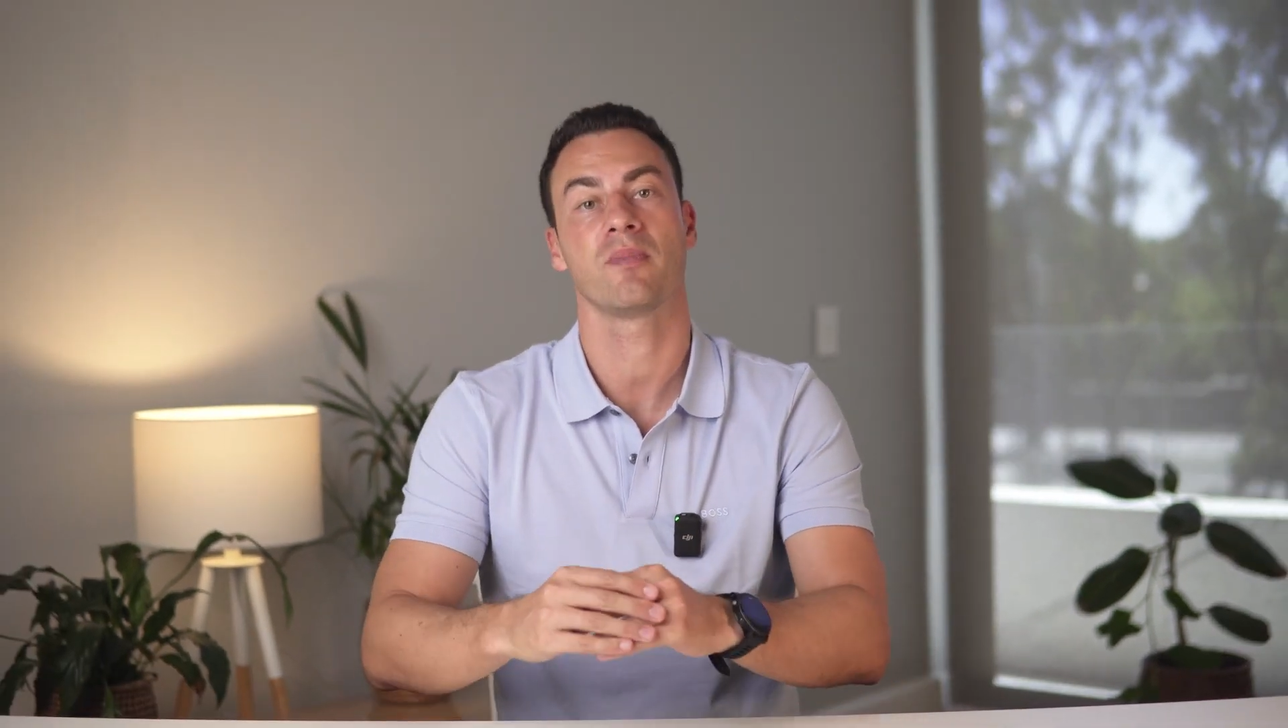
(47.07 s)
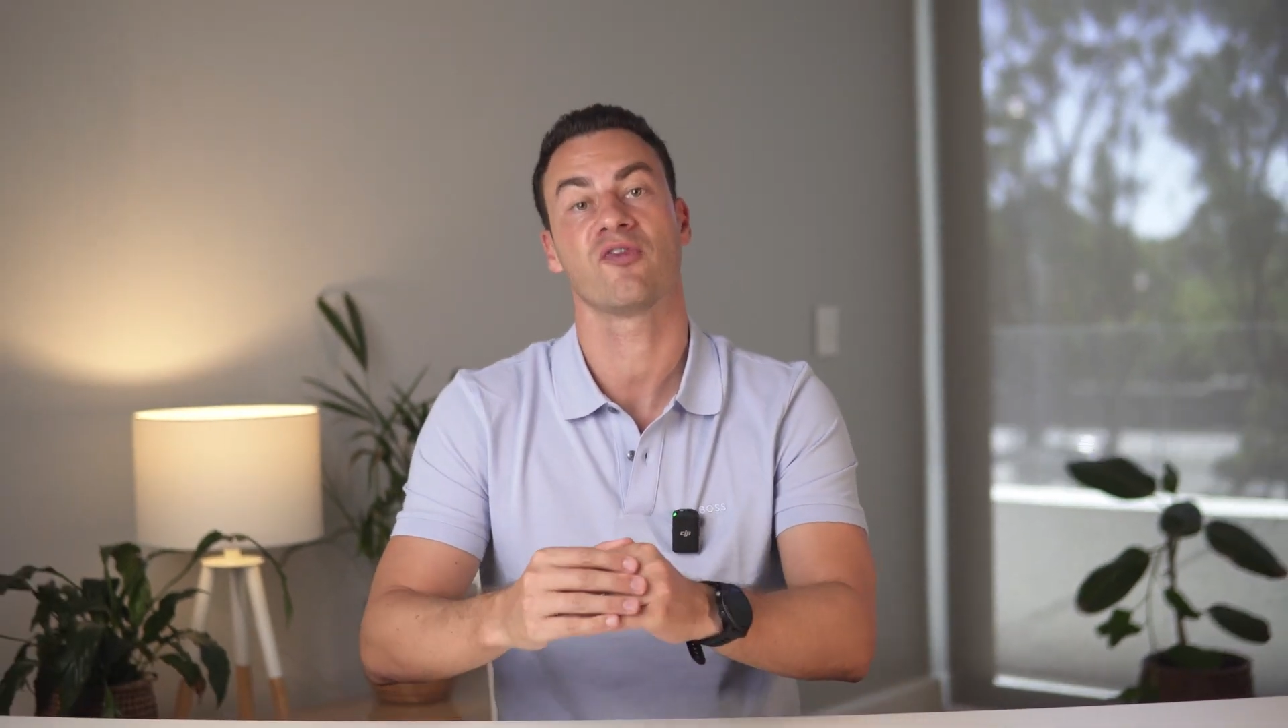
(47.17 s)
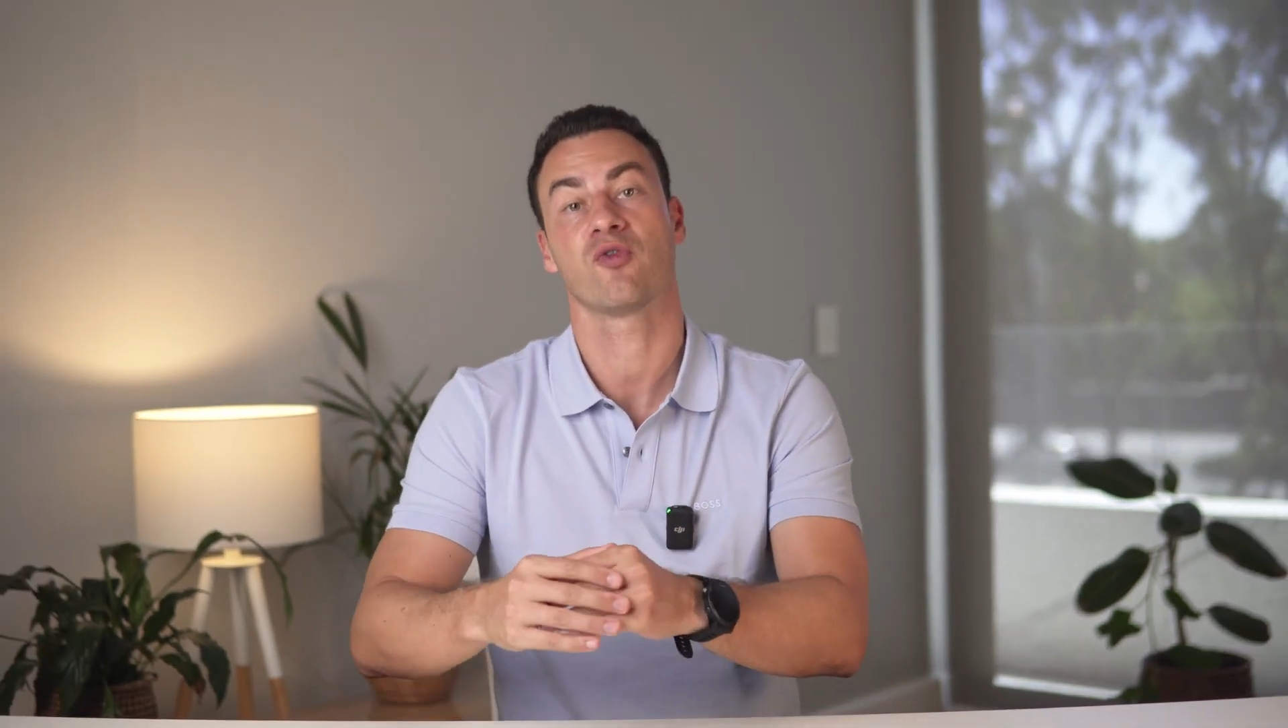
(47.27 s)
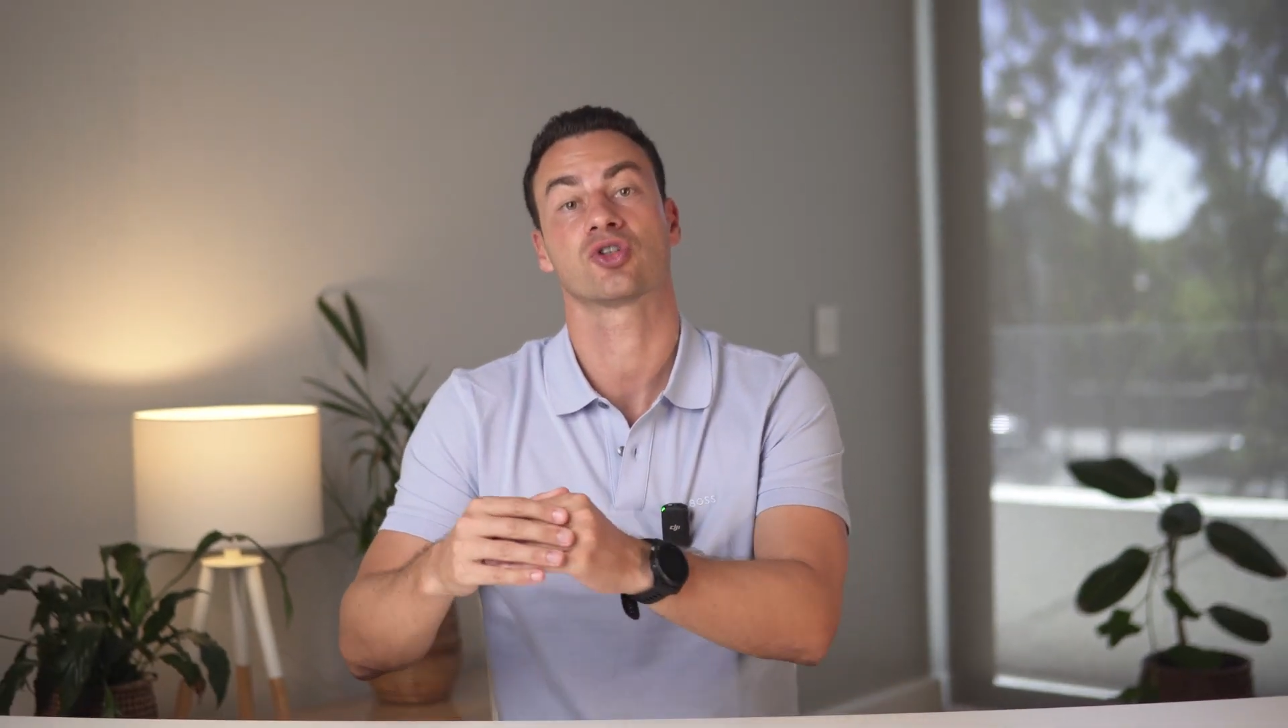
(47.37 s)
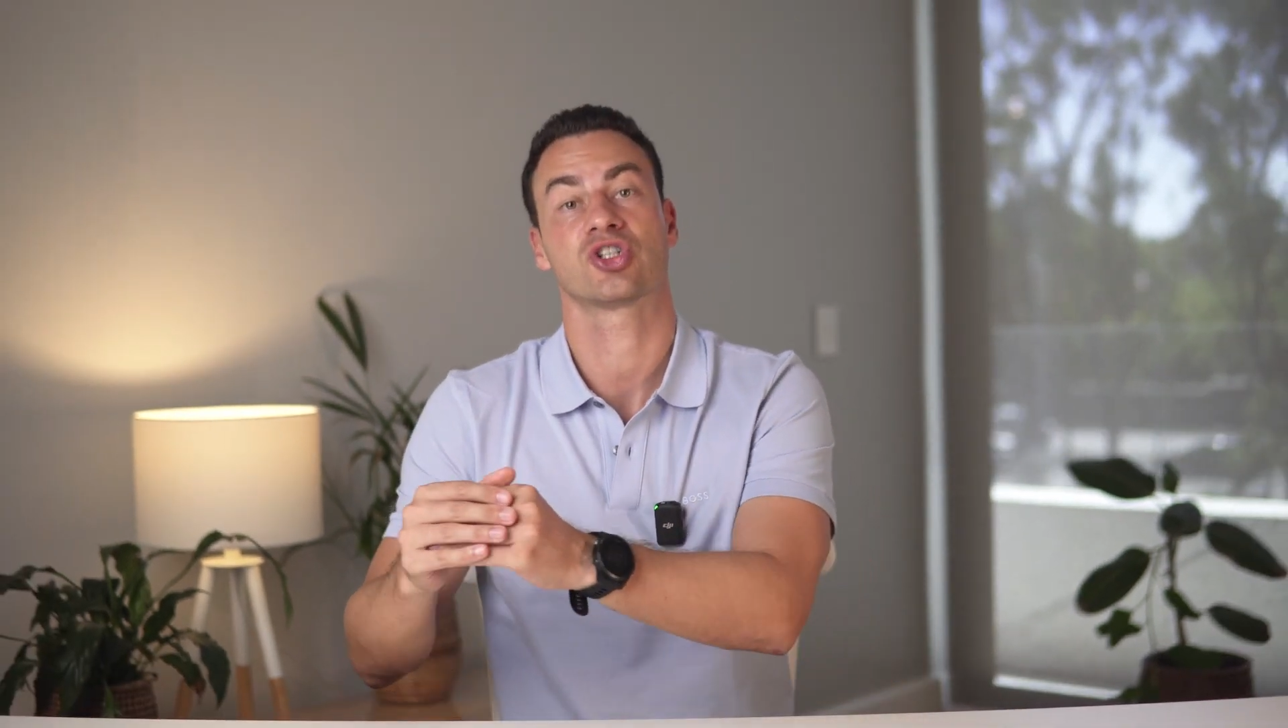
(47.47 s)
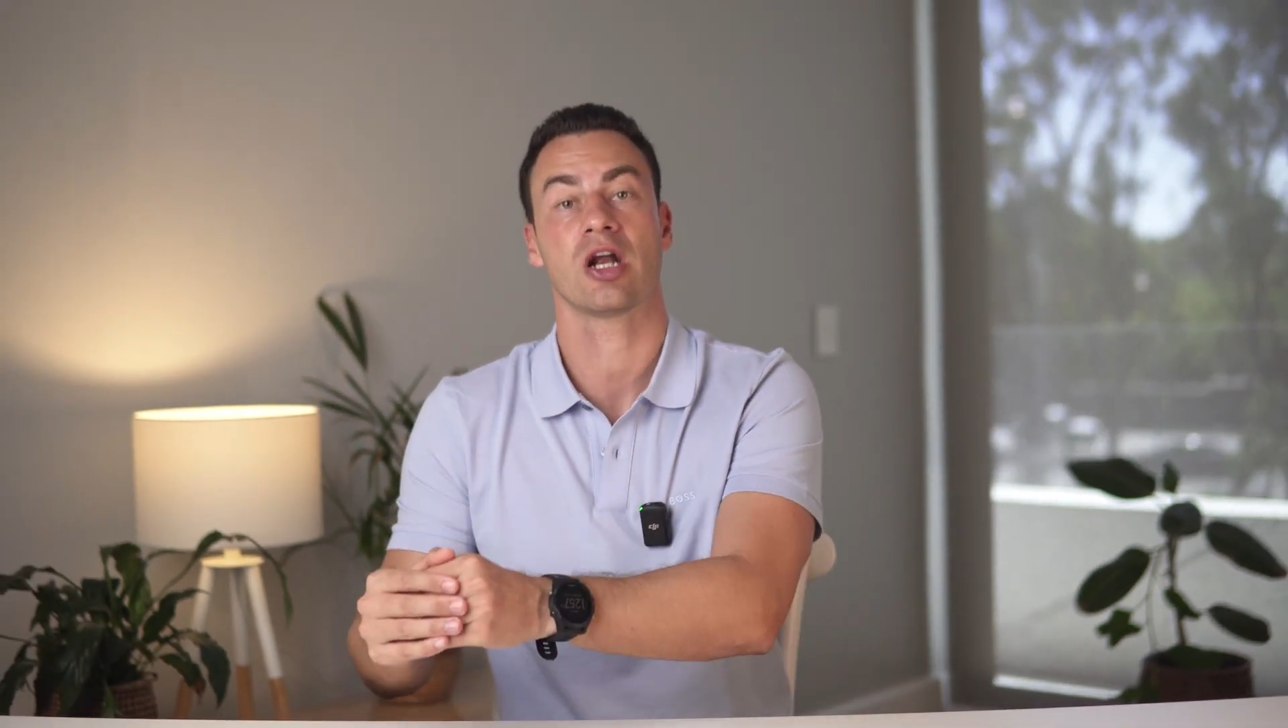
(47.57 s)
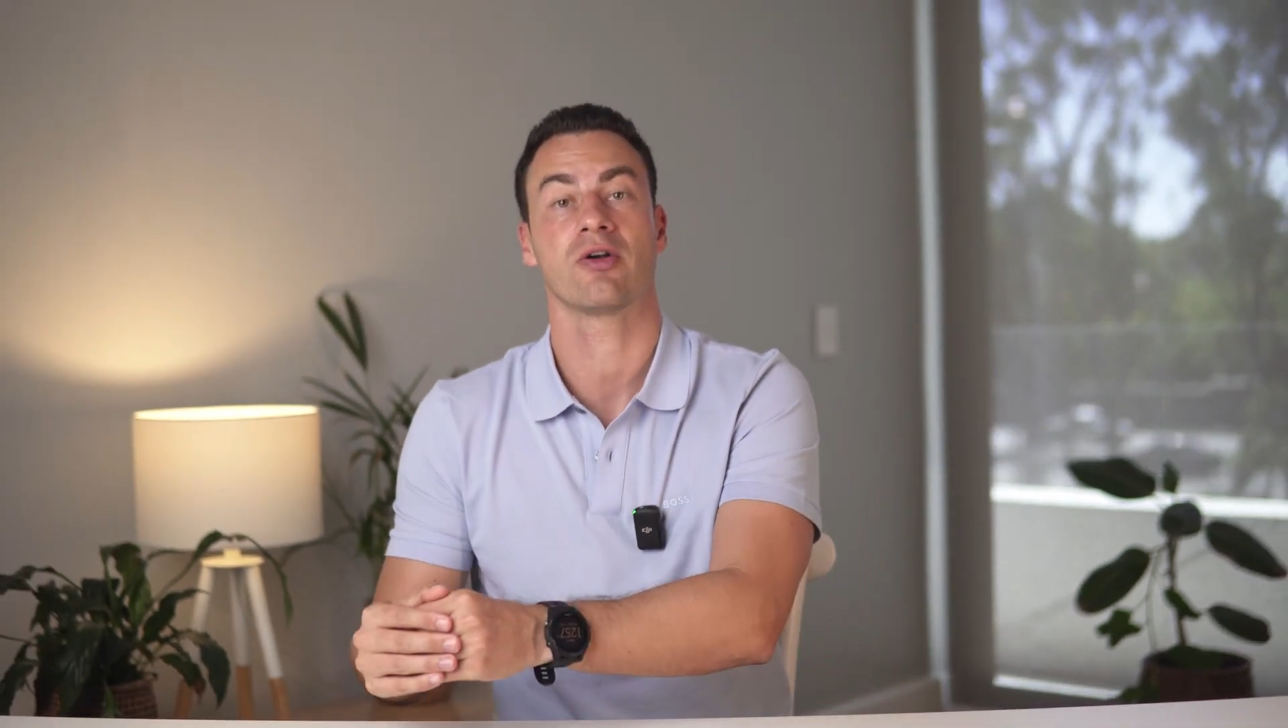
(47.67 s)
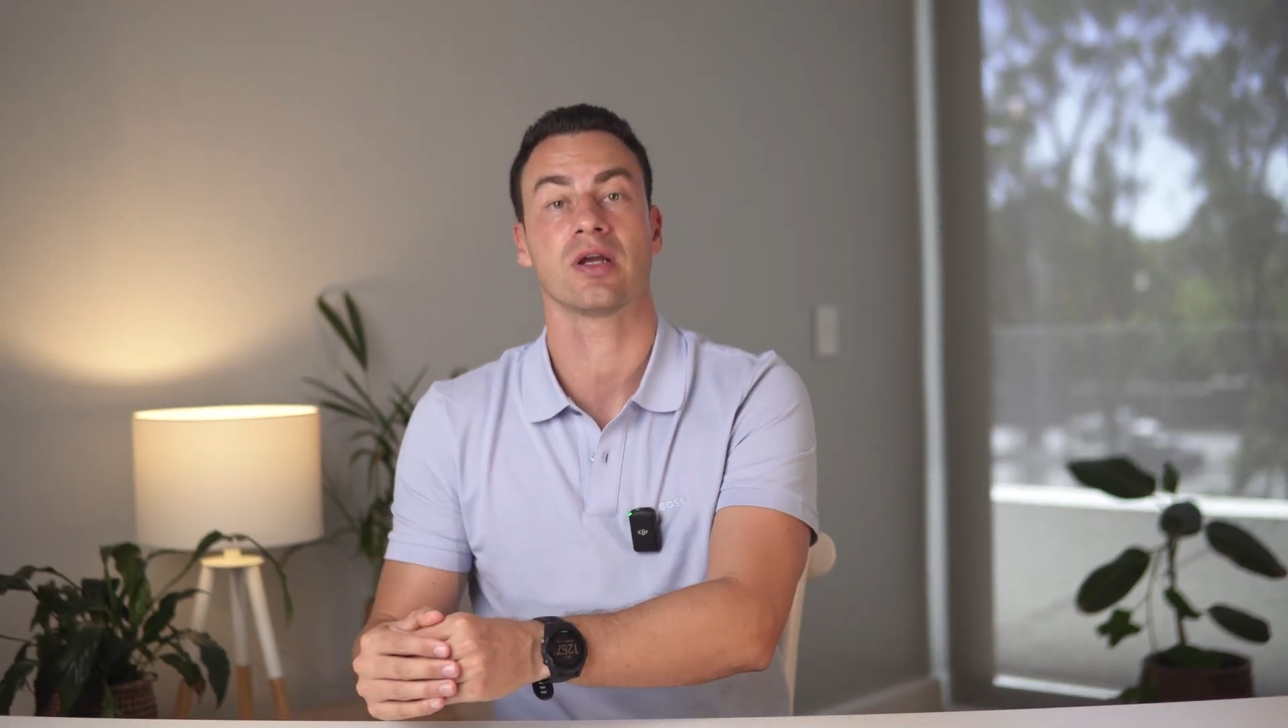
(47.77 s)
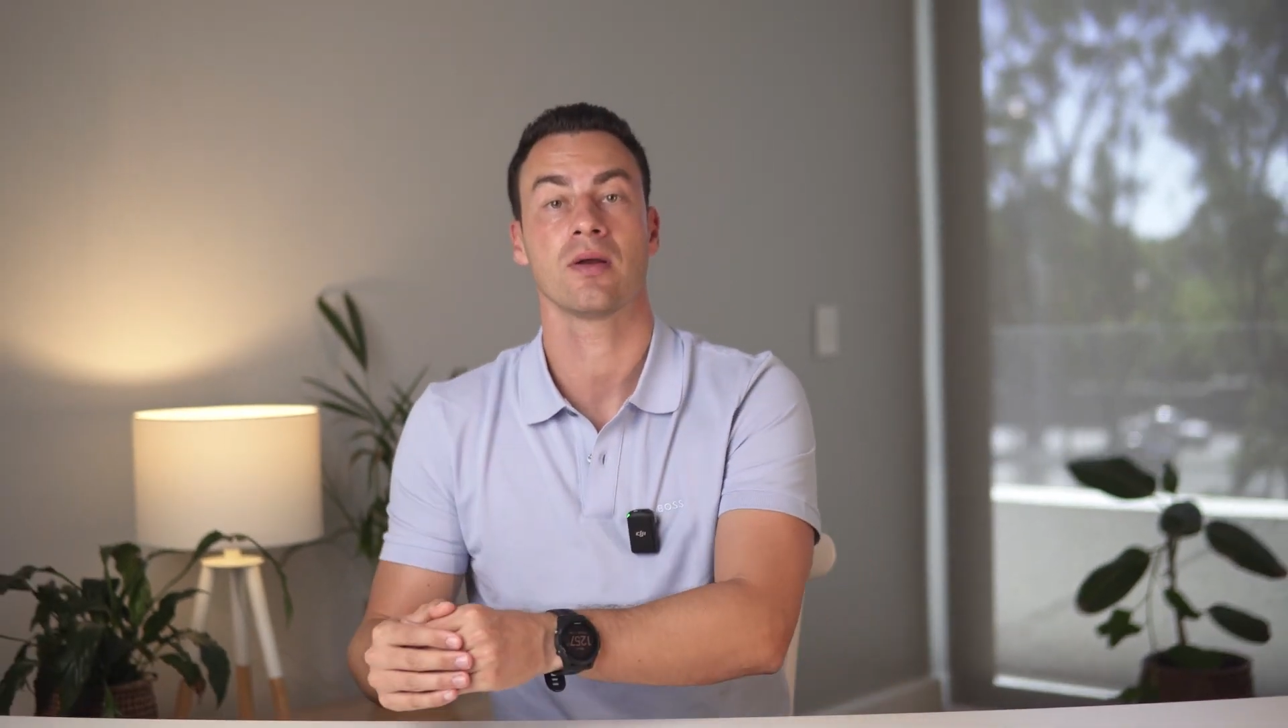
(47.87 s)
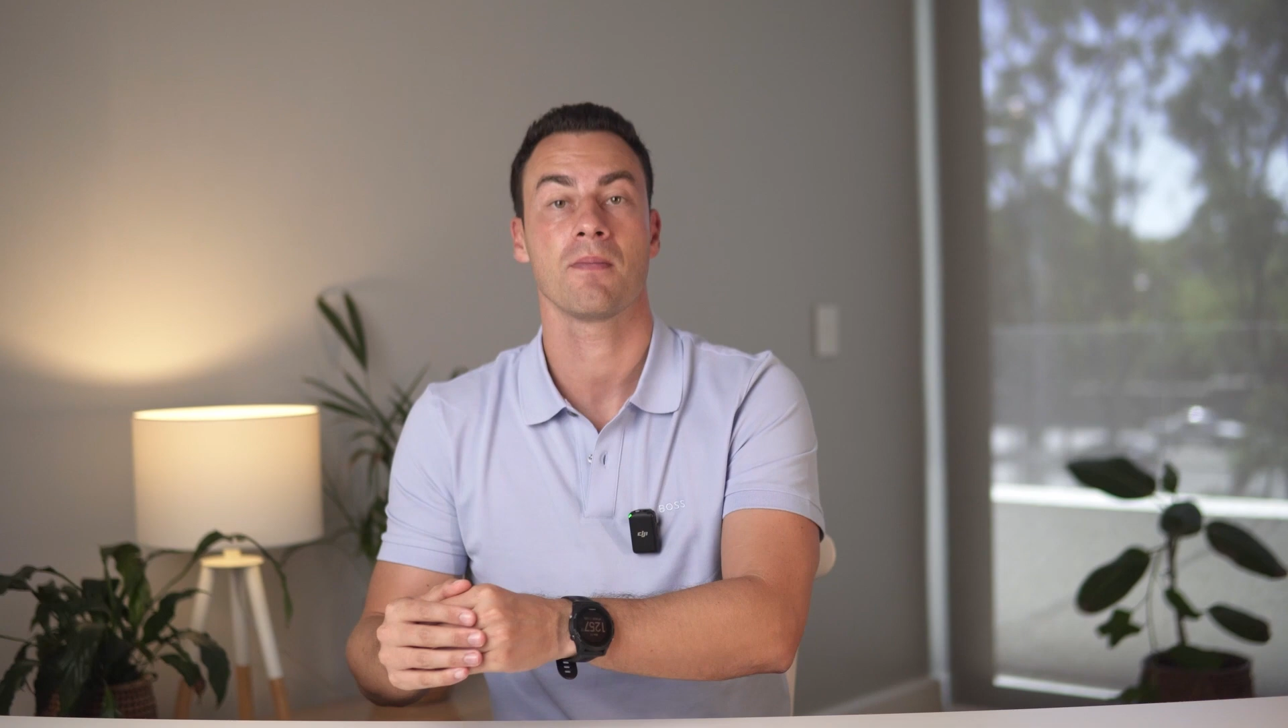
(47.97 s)
before
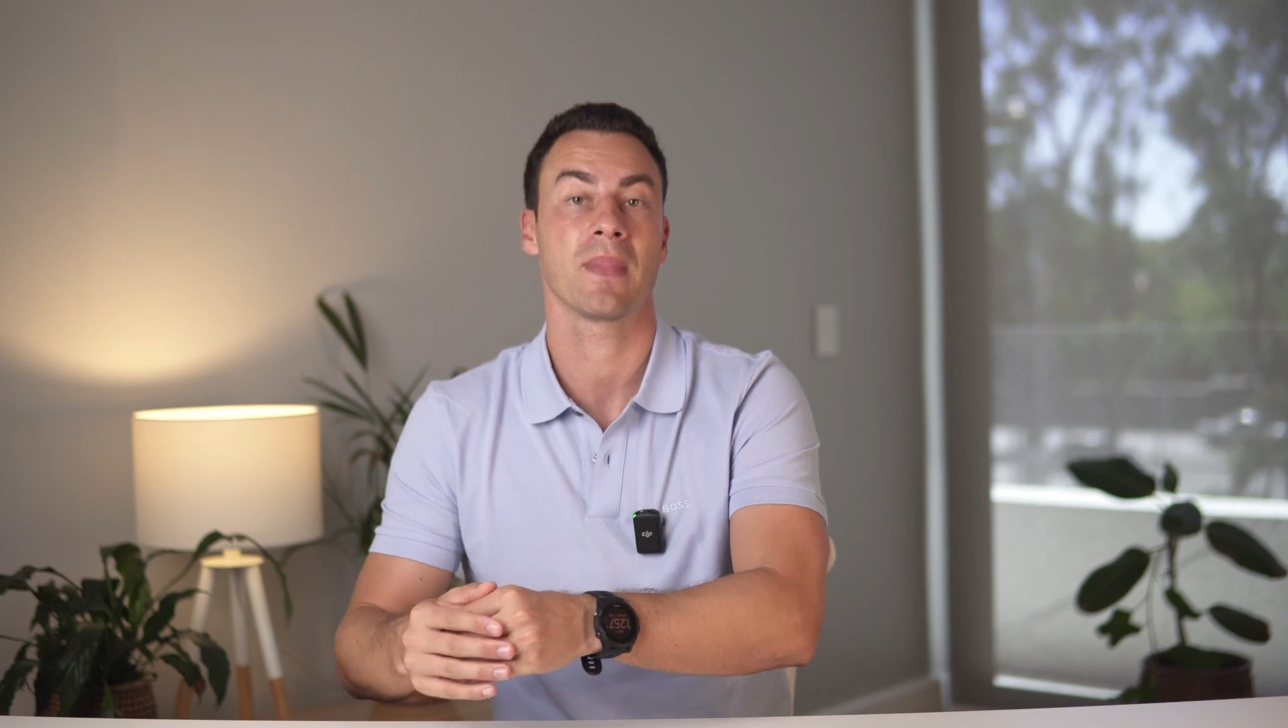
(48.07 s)
sharing